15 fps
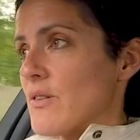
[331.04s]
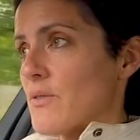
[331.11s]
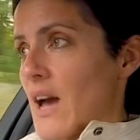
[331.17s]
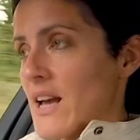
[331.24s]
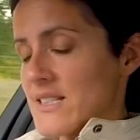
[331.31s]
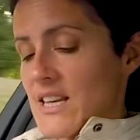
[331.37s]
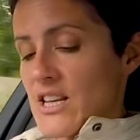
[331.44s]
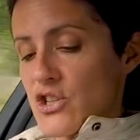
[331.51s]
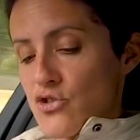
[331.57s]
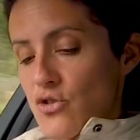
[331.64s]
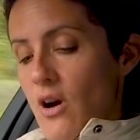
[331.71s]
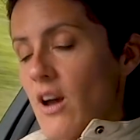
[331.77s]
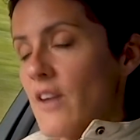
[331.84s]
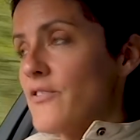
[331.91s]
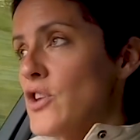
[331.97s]
as in
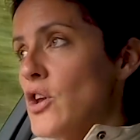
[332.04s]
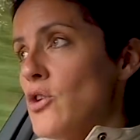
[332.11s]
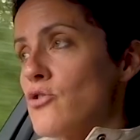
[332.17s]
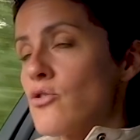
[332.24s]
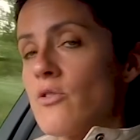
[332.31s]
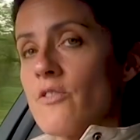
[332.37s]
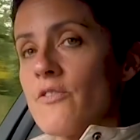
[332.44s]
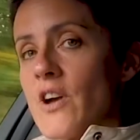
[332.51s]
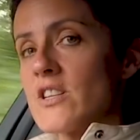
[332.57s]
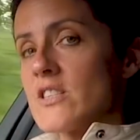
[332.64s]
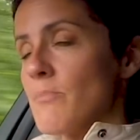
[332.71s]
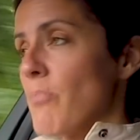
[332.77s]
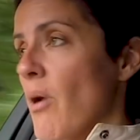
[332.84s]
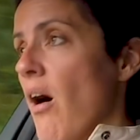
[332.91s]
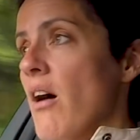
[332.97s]
drive, neutral, reverse,
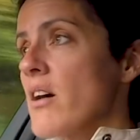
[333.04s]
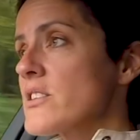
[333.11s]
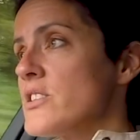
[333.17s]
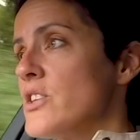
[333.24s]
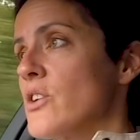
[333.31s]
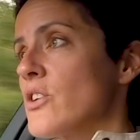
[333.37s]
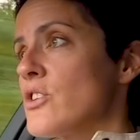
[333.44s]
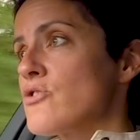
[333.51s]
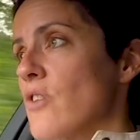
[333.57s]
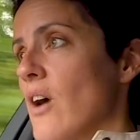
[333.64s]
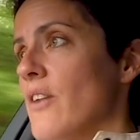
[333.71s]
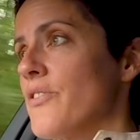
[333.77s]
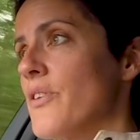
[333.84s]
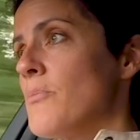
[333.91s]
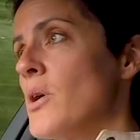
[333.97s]
and park. So you can
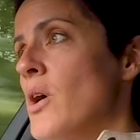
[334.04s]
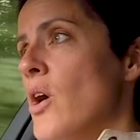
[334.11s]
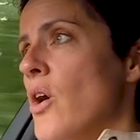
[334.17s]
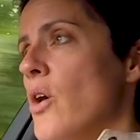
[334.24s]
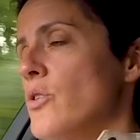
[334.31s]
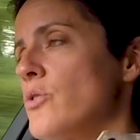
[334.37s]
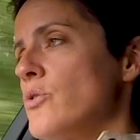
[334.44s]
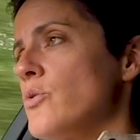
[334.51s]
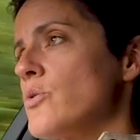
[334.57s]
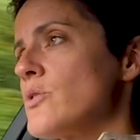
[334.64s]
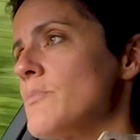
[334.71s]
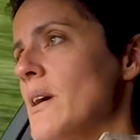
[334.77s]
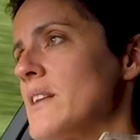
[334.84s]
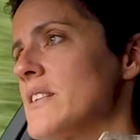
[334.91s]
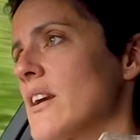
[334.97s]
drive them on an
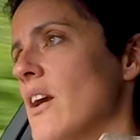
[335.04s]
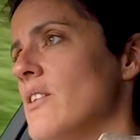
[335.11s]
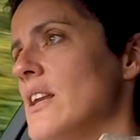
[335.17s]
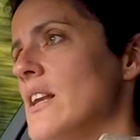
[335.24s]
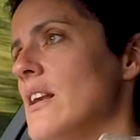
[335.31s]
automatic only